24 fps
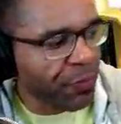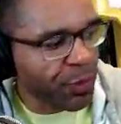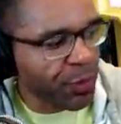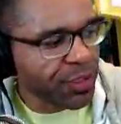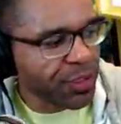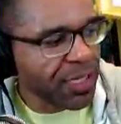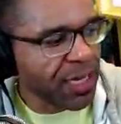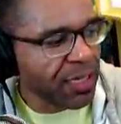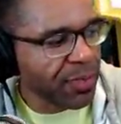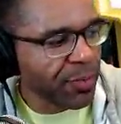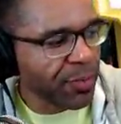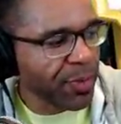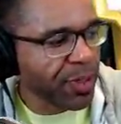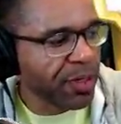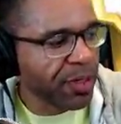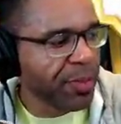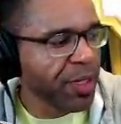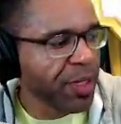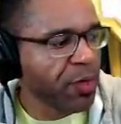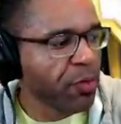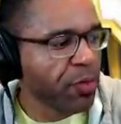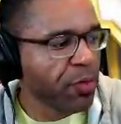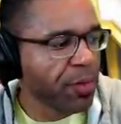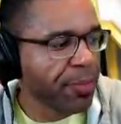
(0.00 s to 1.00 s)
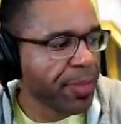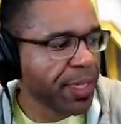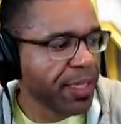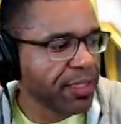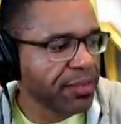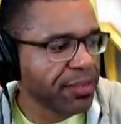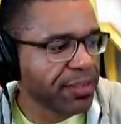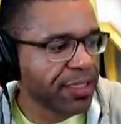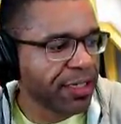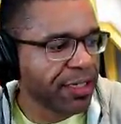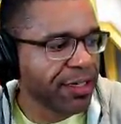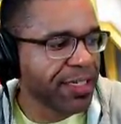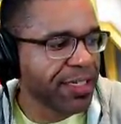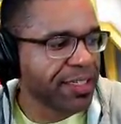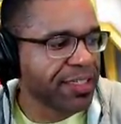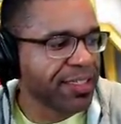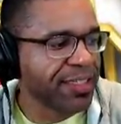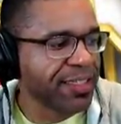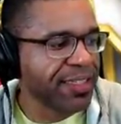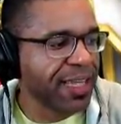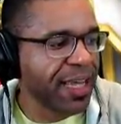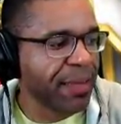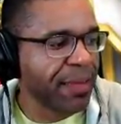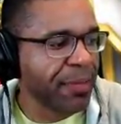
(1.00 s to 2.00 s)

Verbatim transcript: First guy that we're gonna be going up against here is